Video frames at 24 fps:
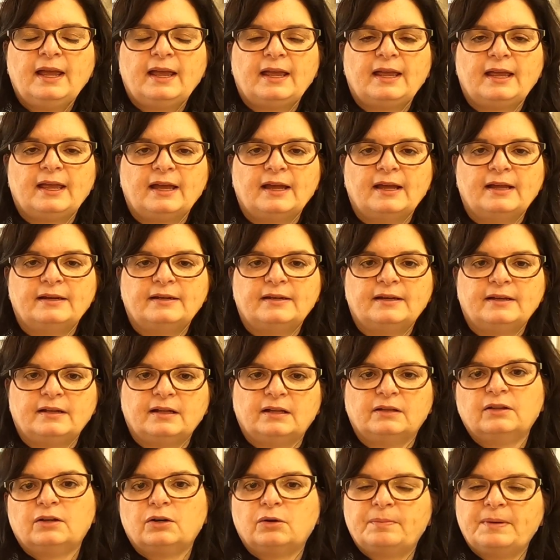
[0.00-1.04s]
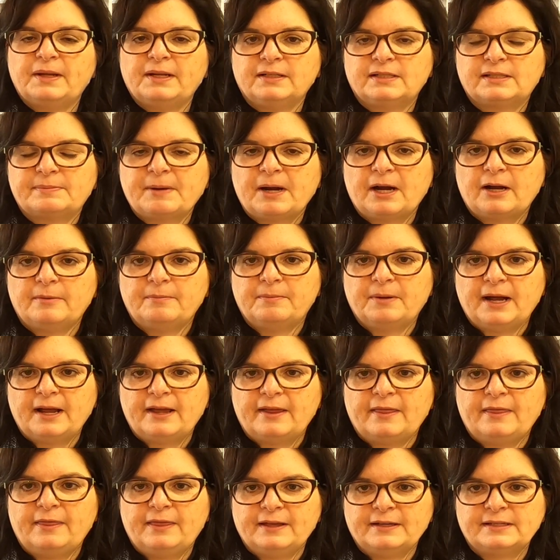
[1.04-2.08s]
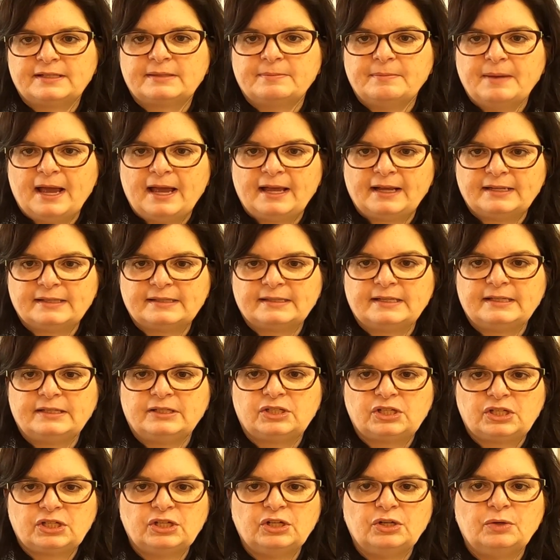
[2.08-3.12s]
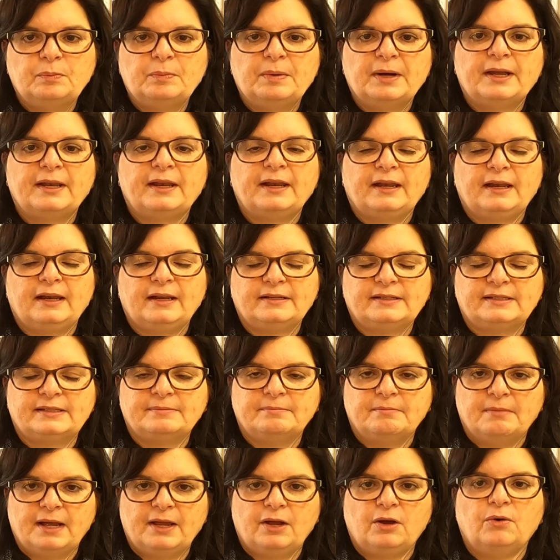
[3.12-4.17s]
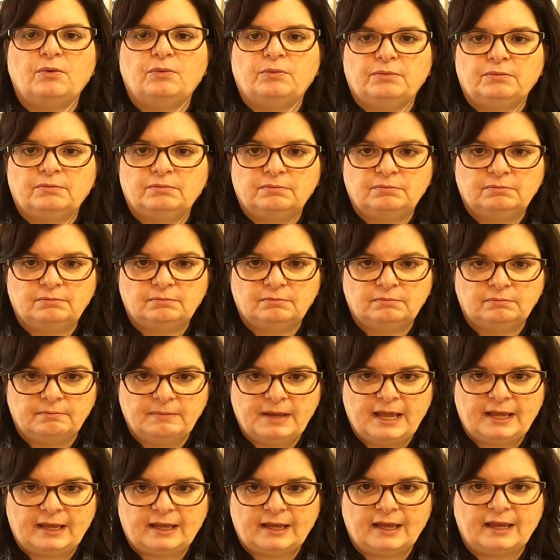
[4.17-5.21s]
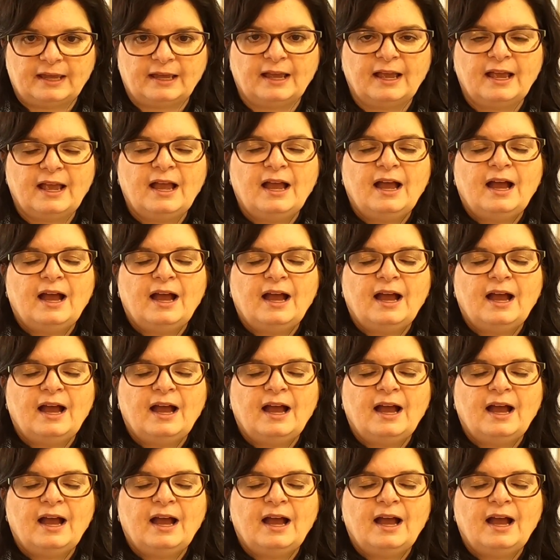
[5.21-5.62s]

and a little bit inspired by this magazine too, but it is my own making.